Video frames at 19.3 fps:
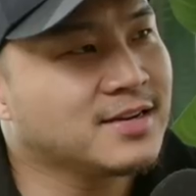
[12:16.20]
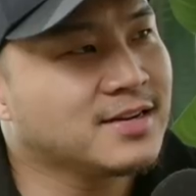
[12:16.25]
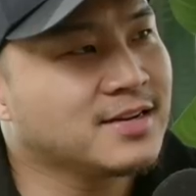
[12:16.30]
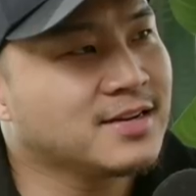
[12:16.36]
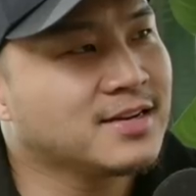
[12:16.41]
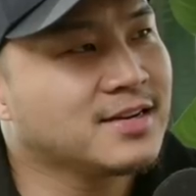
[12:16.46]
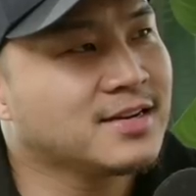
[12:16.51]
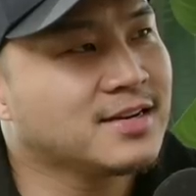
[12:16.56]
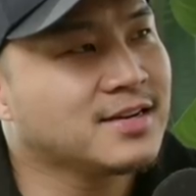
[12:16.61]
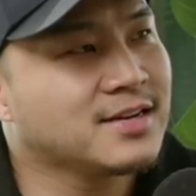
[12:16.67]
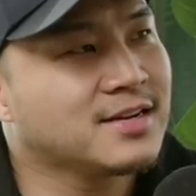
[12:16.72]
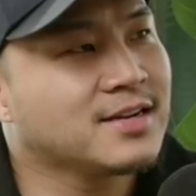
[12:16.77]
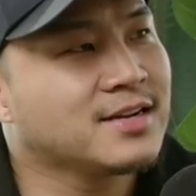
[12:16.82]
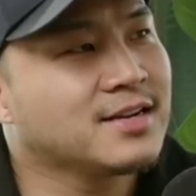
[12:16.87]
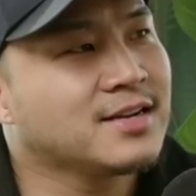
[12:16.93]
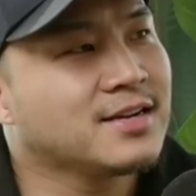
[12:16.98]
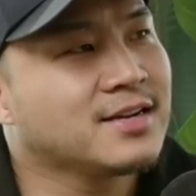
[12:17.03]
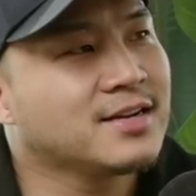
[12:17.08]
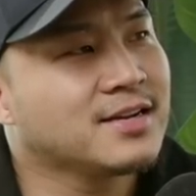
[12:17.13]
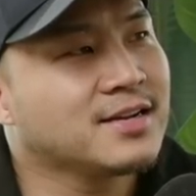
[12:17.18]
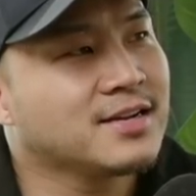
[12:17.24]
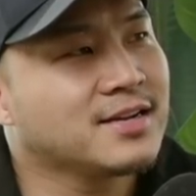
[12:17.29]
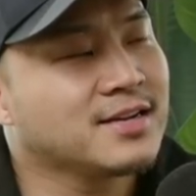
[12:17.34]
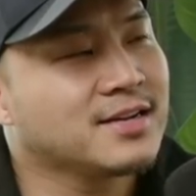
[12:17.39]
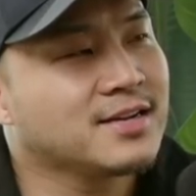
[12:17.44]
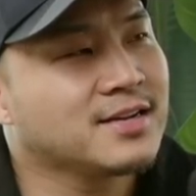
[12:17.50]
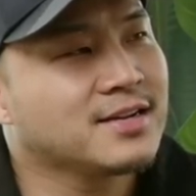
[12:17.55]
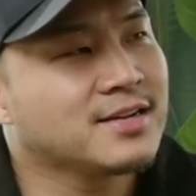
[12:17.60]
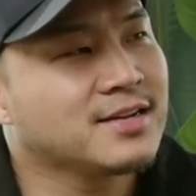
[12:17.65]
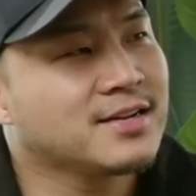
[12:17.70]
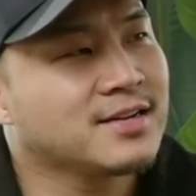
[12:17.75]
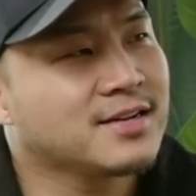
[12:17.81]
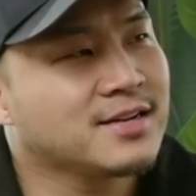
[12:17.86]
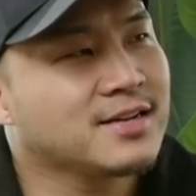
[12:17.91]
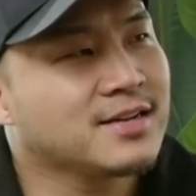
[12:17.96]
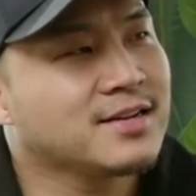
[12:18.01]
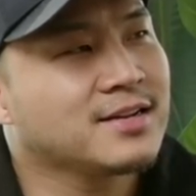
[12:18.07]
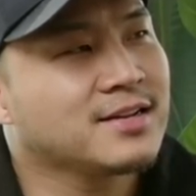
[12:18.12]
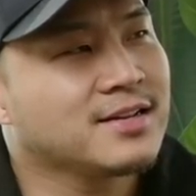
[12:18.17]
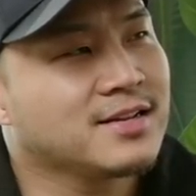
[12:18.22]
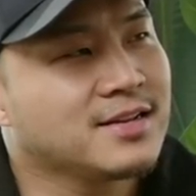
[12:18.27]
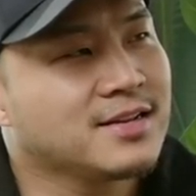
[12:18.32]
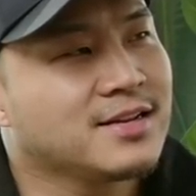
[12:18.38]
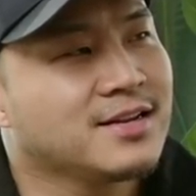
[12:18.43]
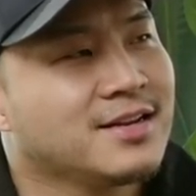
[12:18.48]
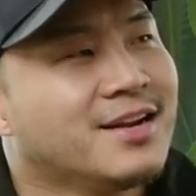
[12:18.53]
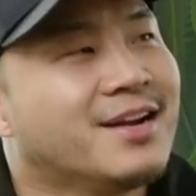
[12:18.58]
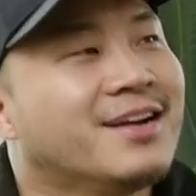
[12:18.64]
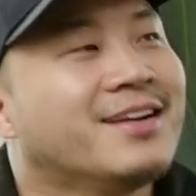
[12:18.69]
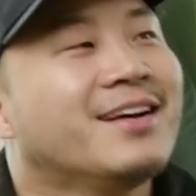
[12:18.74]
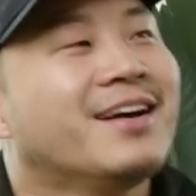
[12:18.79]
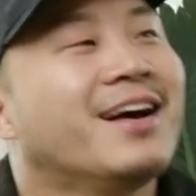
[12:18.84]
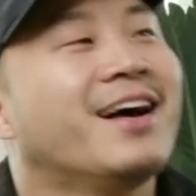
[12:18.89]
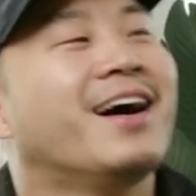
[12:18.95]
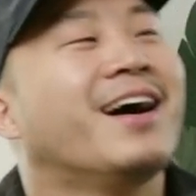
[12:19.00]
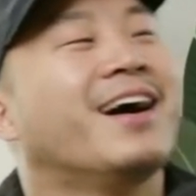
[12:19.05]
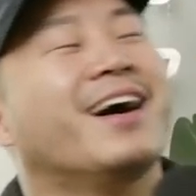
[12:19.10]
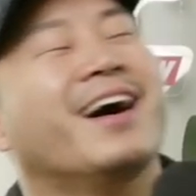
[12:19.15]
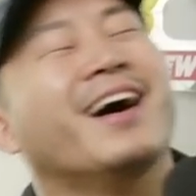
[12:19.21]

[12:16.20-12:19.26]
The person shown says nothing.